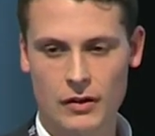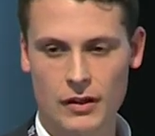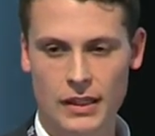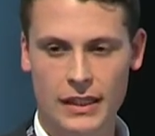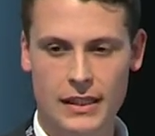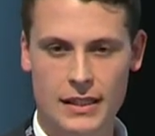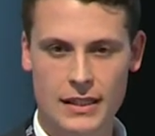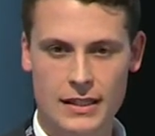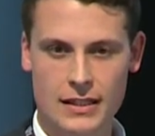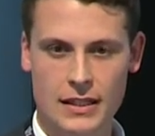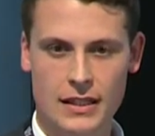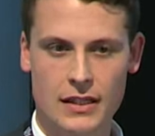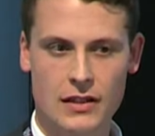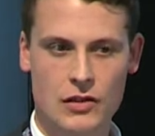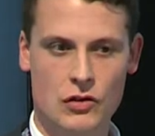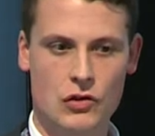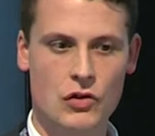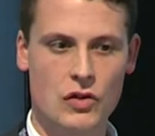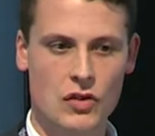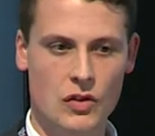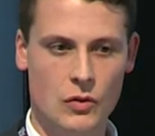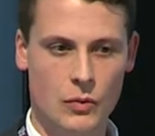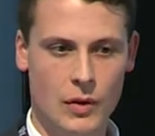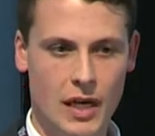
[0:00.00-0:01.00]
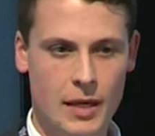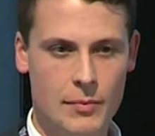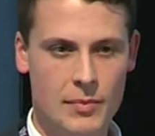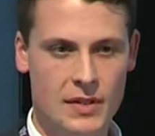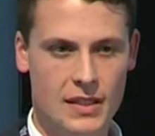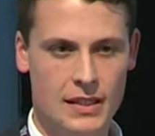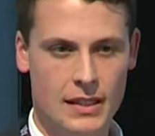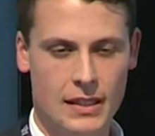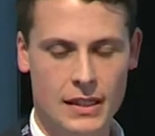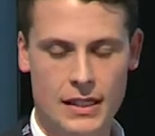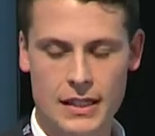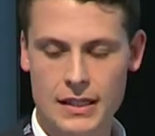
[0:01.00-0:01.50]
Like I say, it's just a
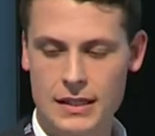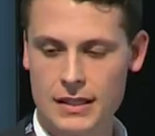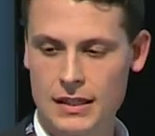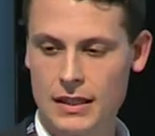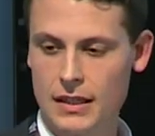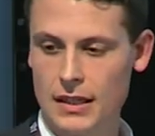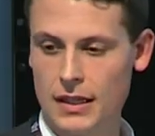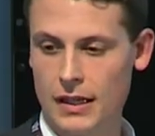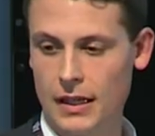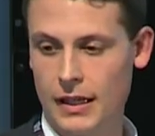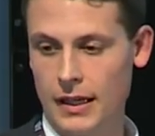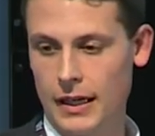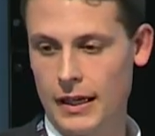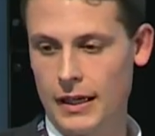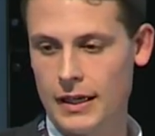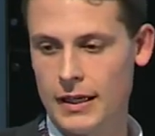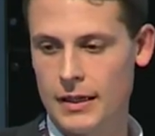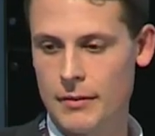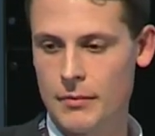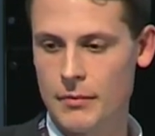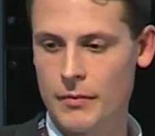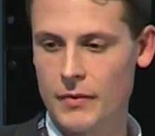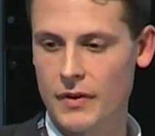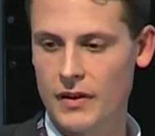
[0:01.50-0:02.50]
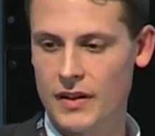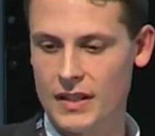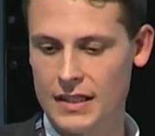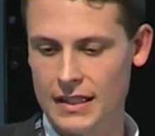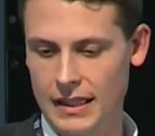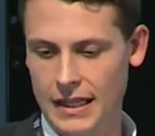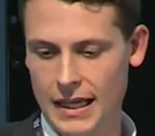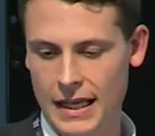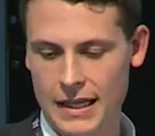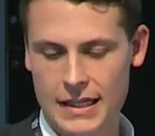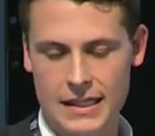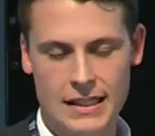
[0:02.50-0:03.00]
website um, there's a
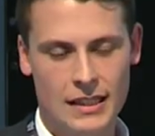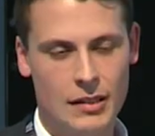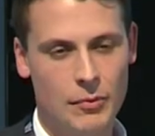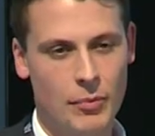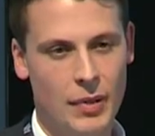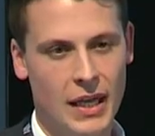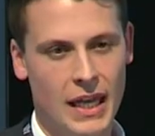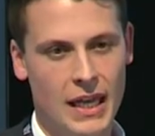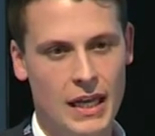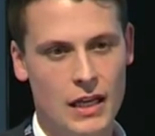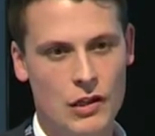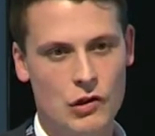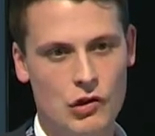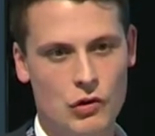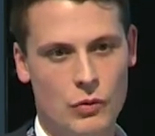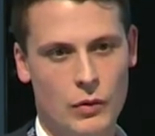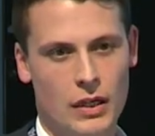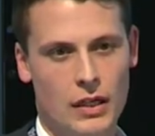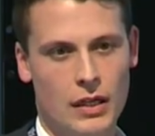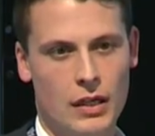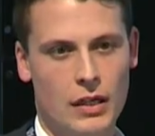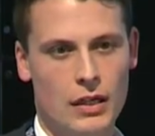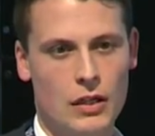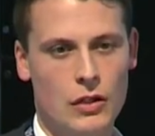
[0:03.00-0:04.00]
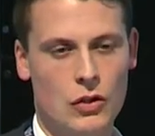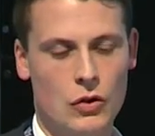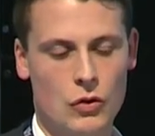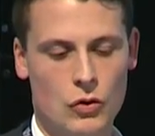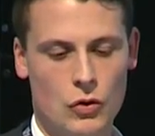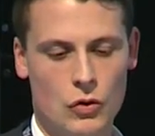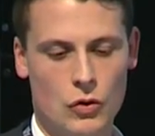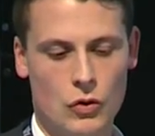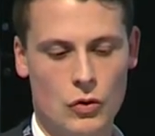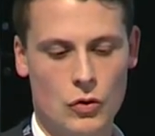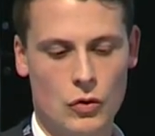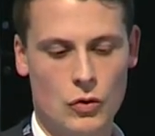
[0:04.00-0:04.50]
landing page where
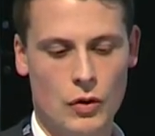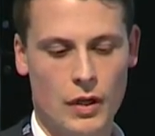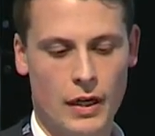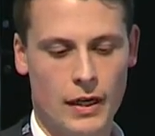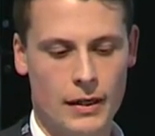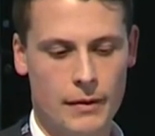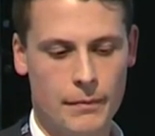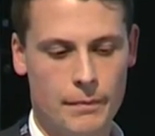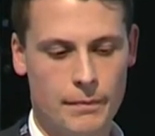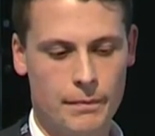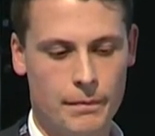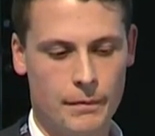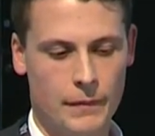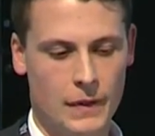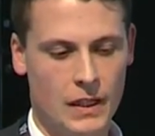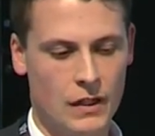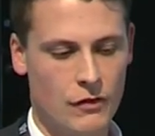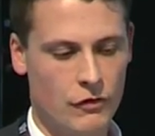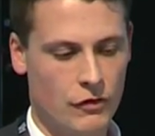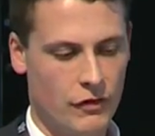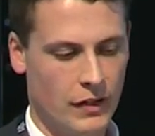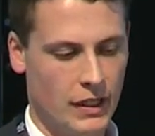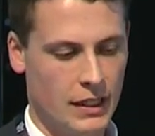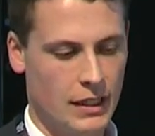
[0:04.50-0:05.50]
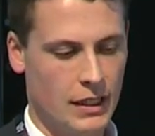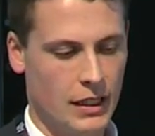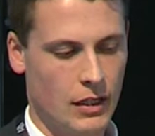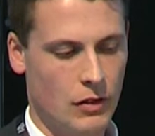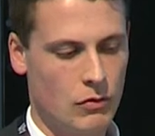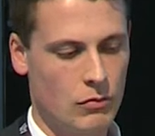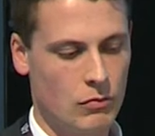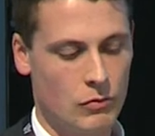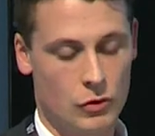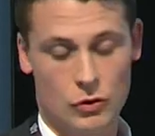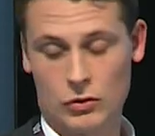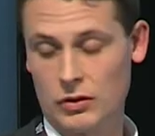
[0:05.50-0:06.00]
you um, can find out,
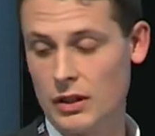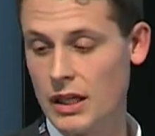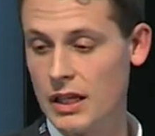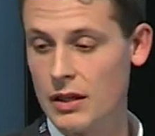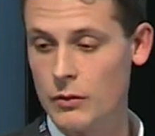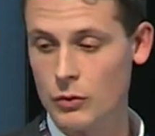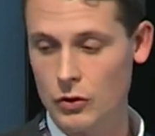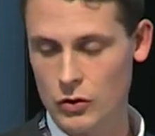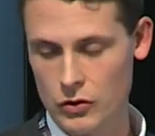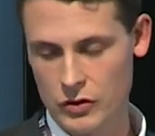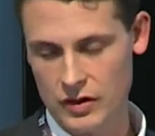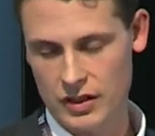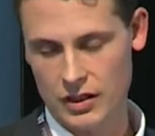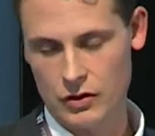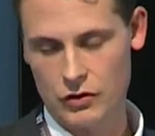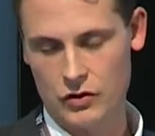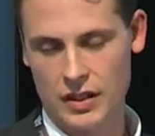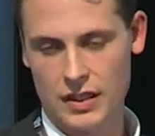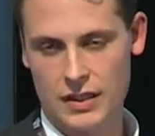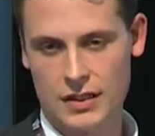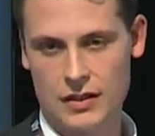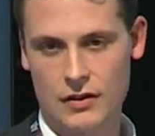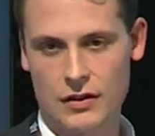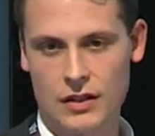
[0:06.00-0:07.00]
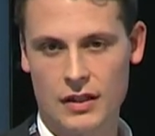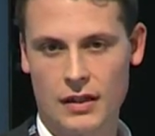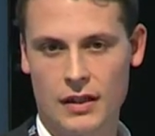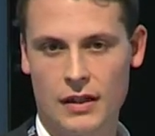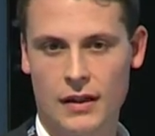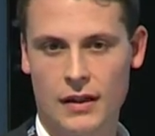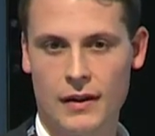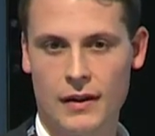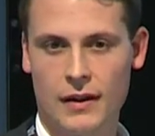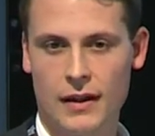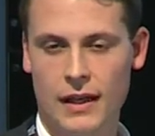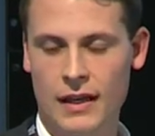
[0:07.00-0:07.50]
or anyone who's interested,
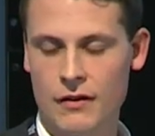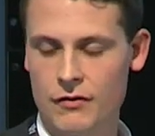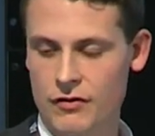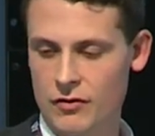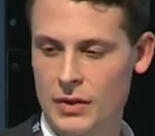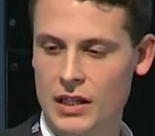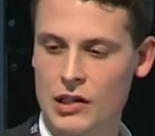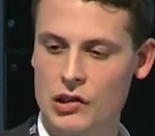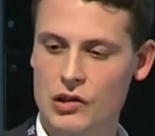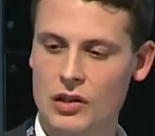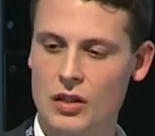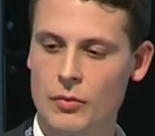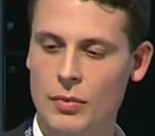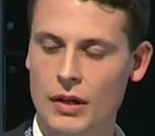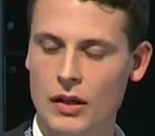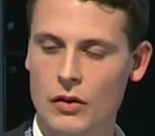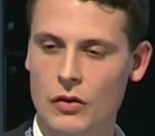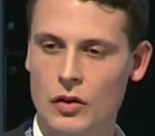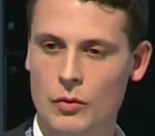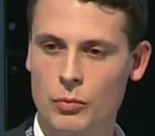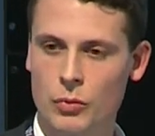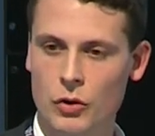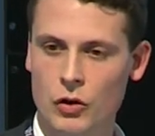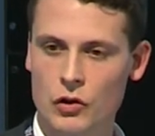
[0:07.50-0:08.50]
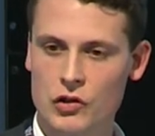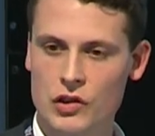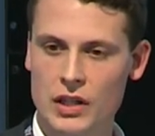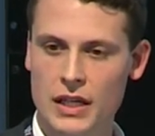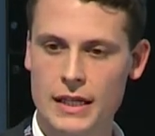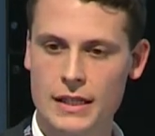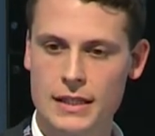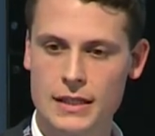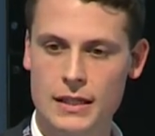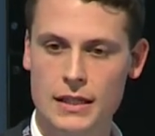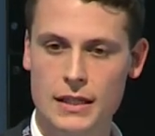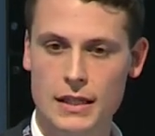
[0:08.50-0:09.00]
information about the
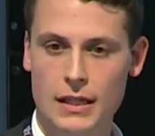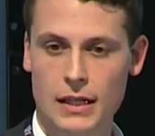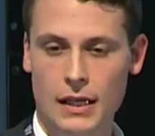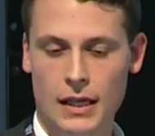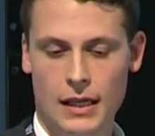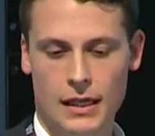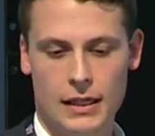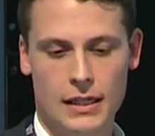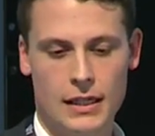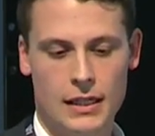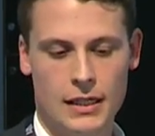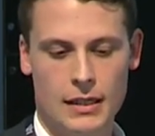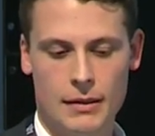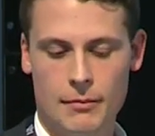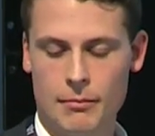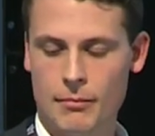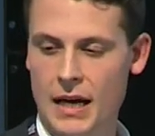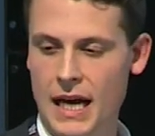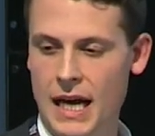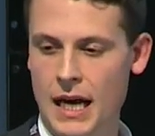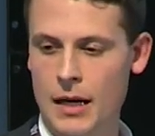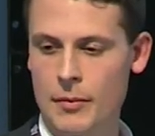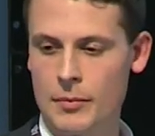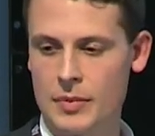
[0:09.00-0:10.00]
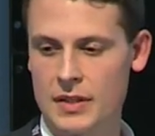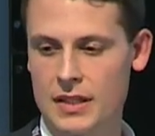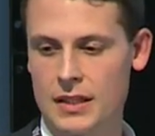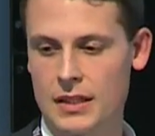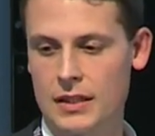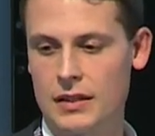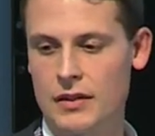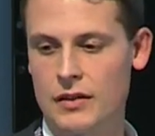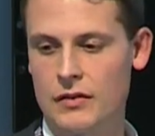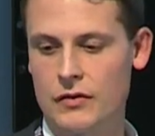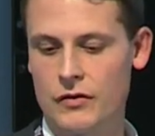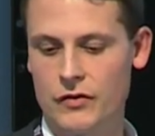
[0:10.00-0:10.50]
project, uh, maps
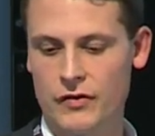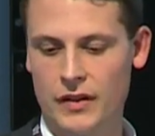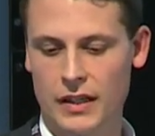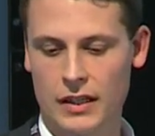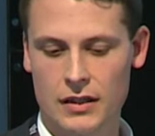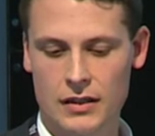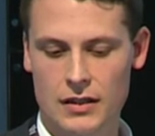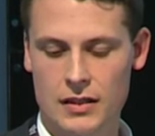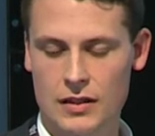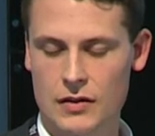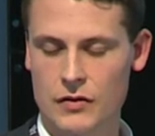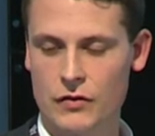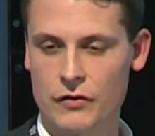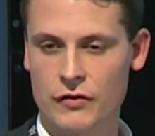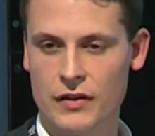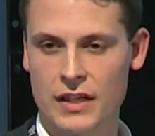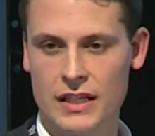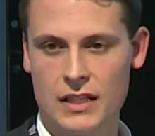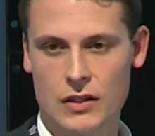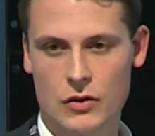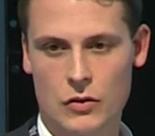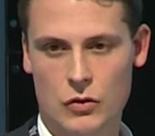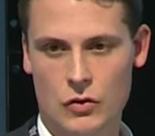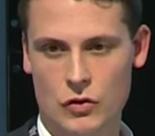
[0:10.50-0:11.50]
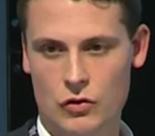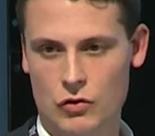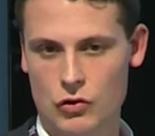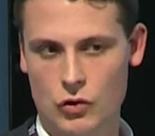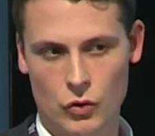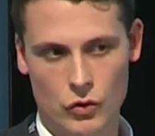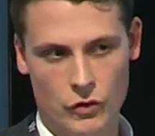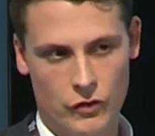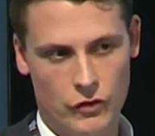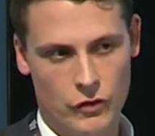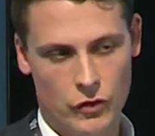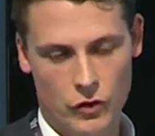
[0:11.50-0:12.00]
and figures, videos,
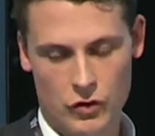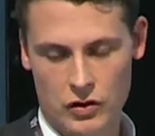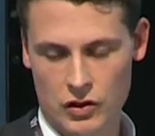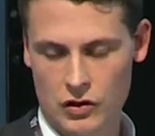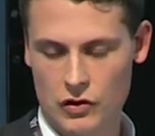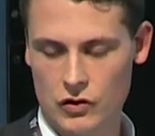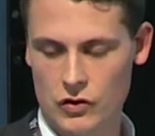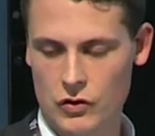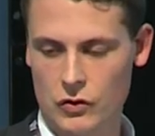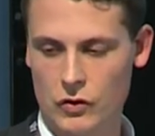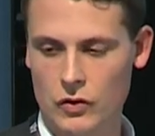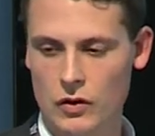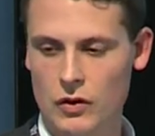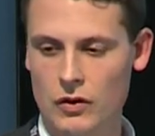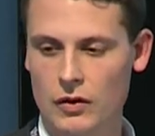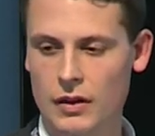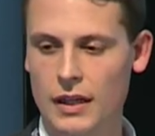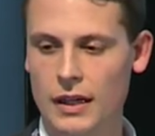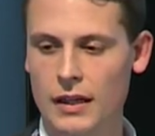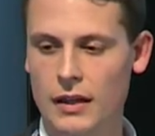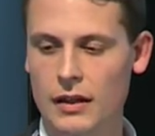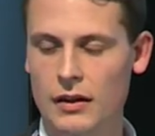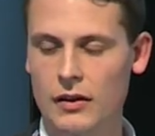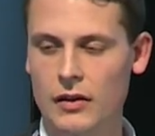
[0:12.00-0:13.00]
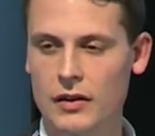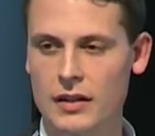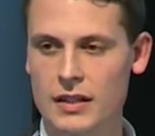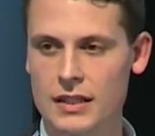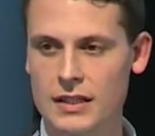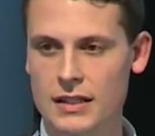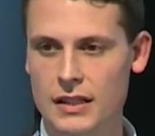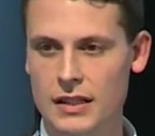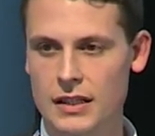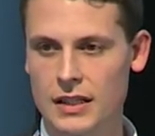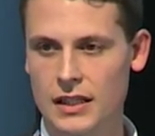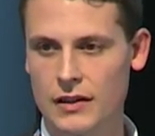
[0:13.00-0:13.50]
drone footage, so that you get an
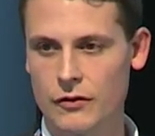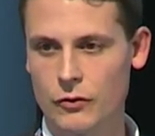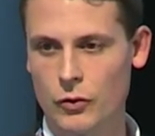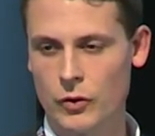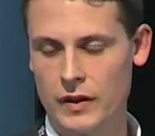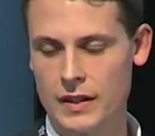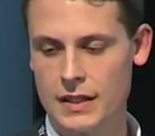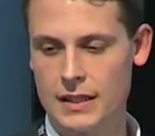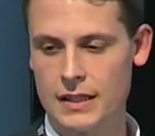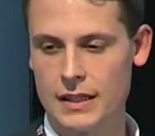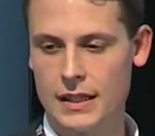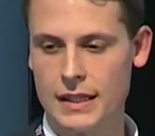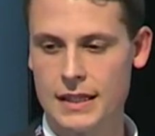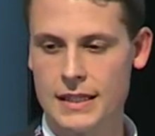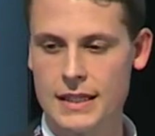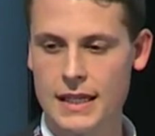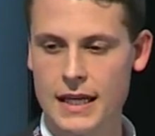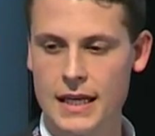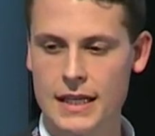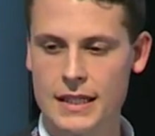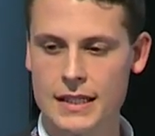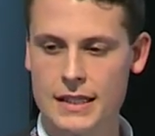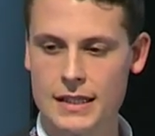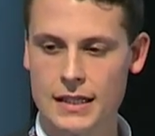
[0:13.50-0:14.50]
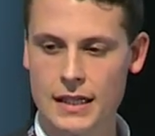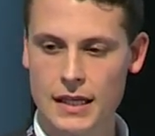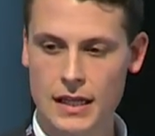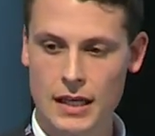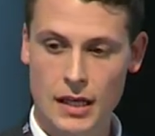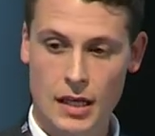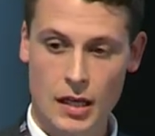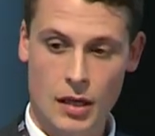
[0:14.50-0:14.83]
understanding of what the site is.